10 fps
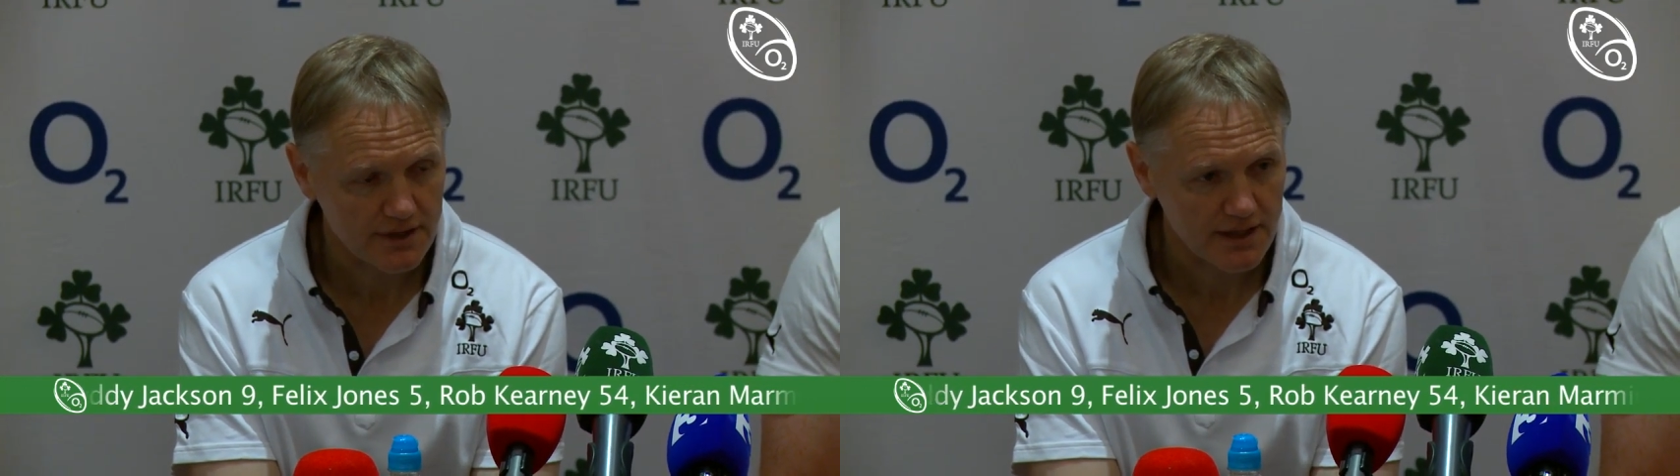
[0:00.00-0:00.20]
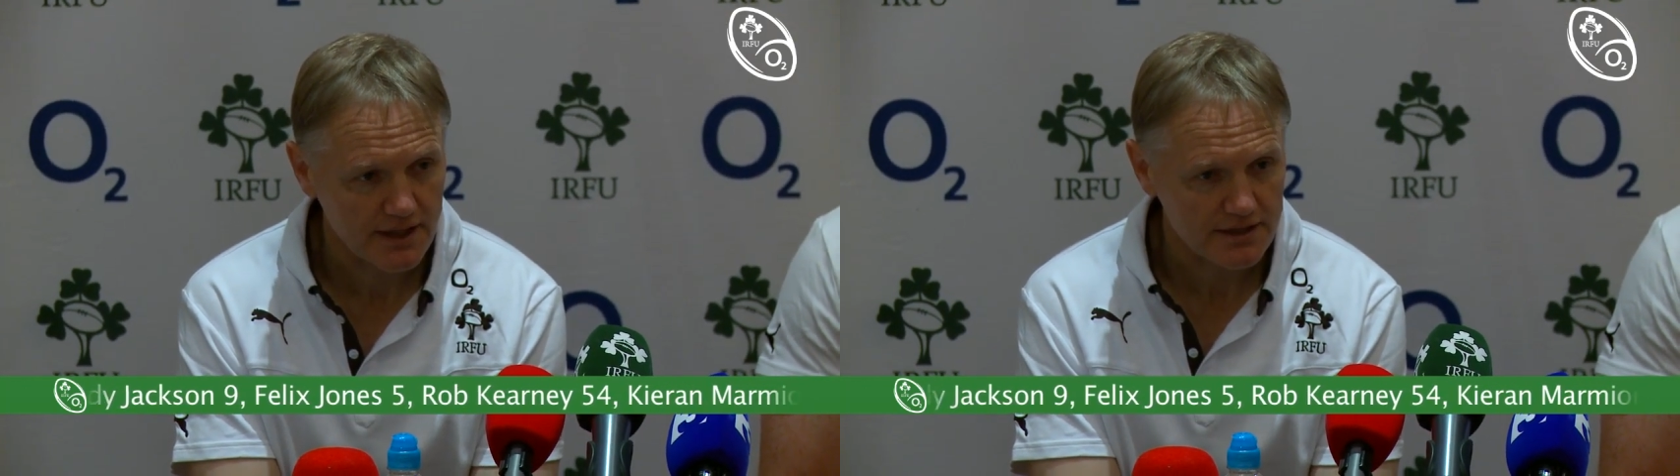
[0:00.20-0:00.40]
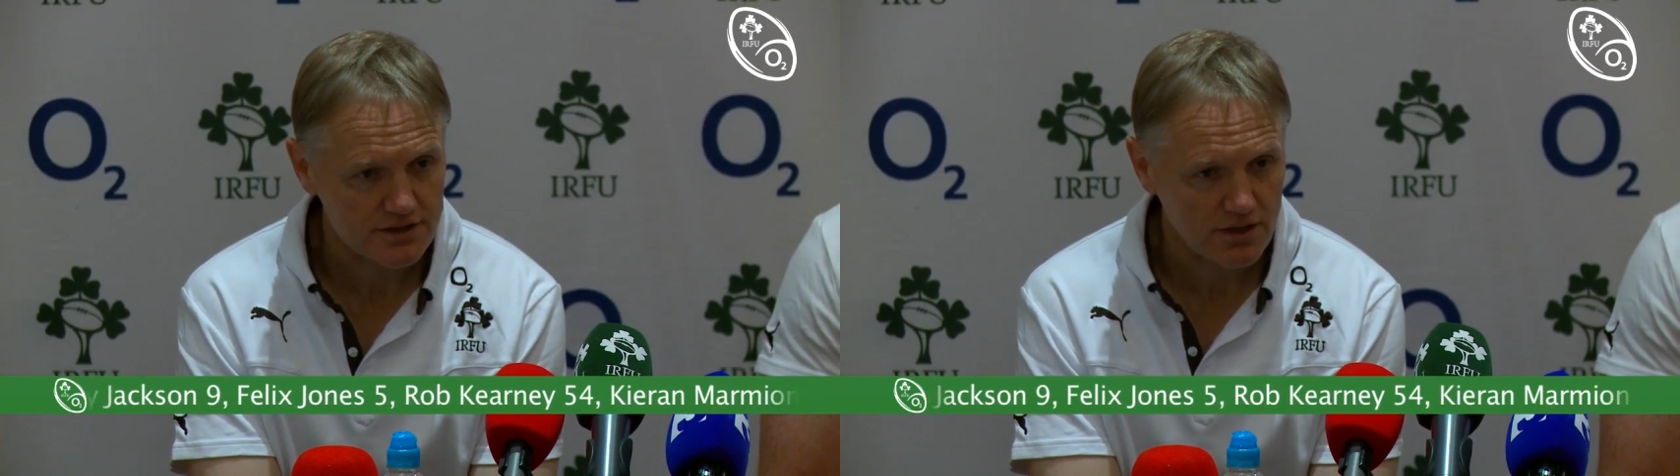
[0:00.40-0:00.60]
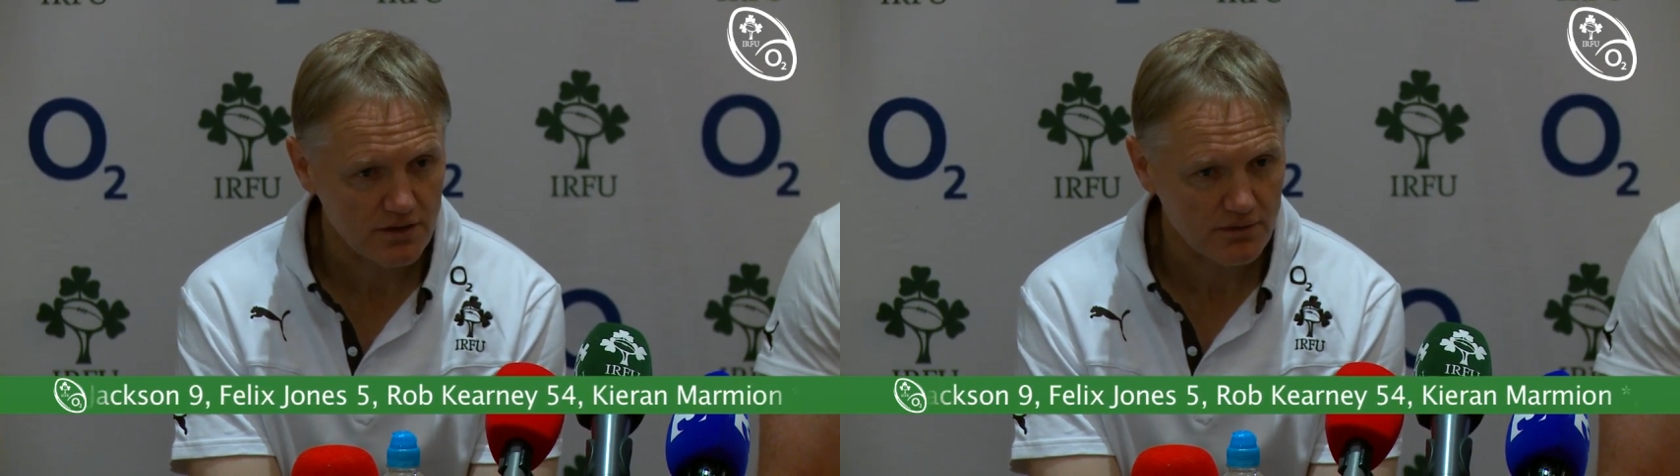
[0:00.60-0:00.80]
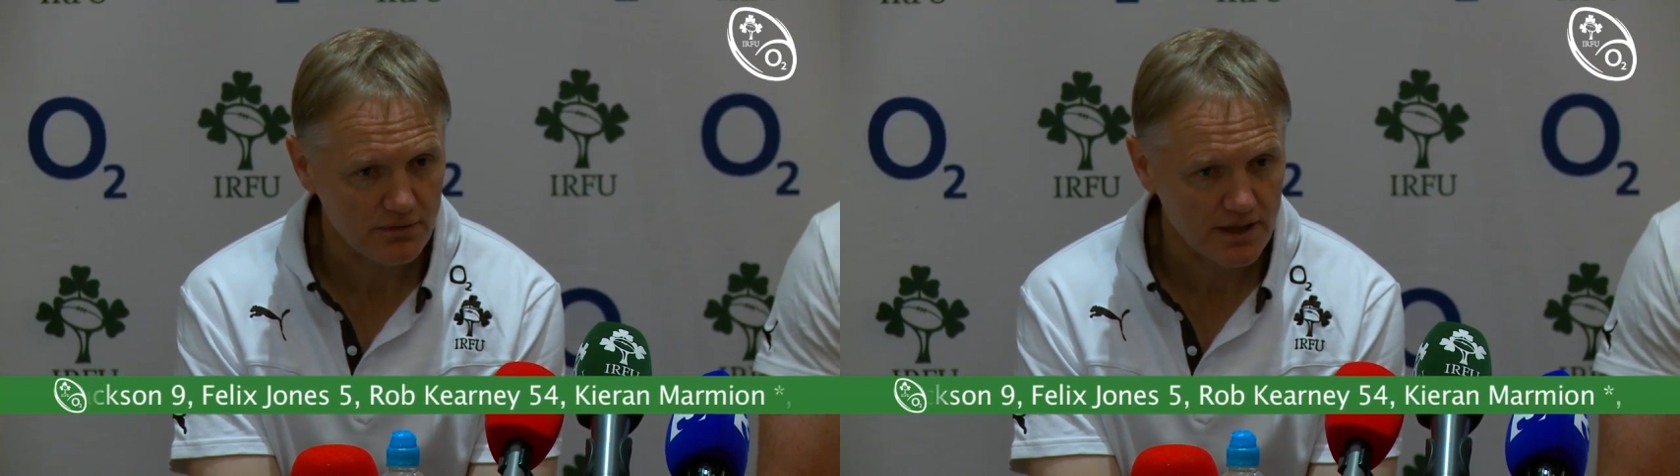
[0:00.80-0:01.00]
And
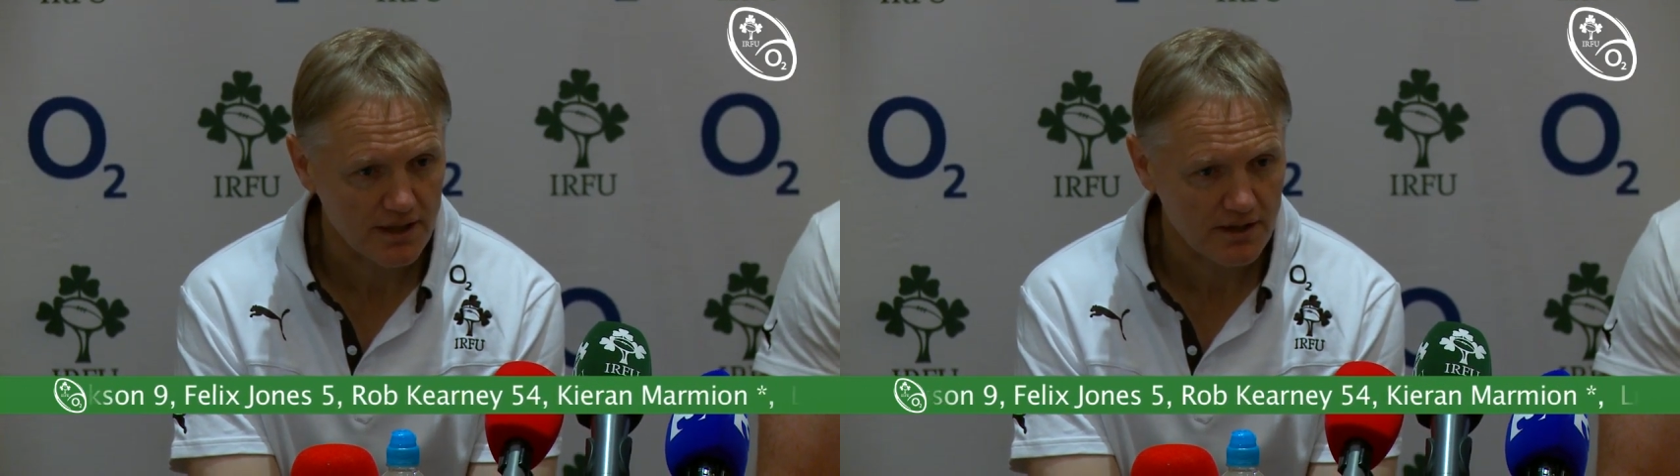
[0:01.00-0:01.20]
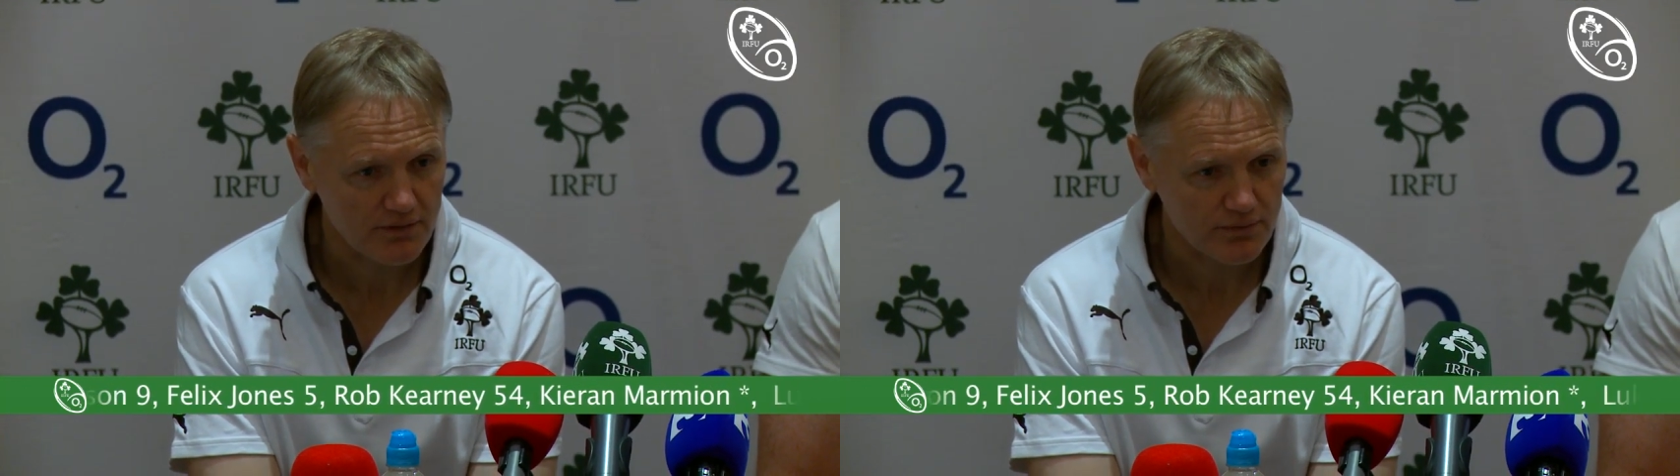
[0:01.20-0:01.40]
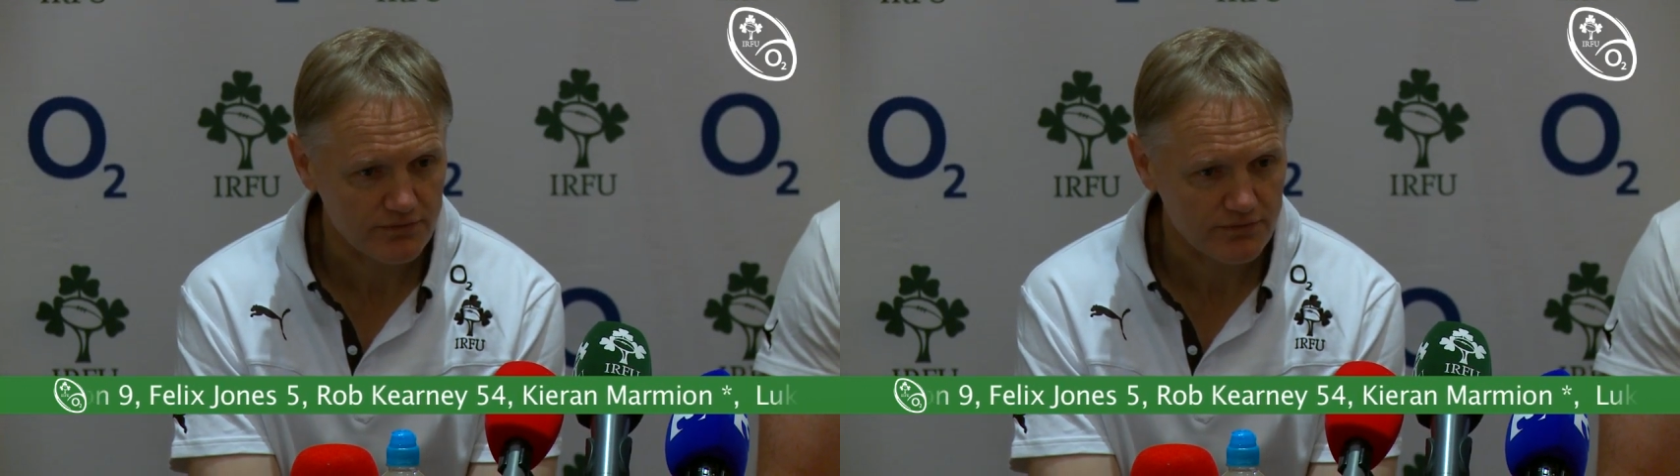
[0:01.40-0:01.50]
so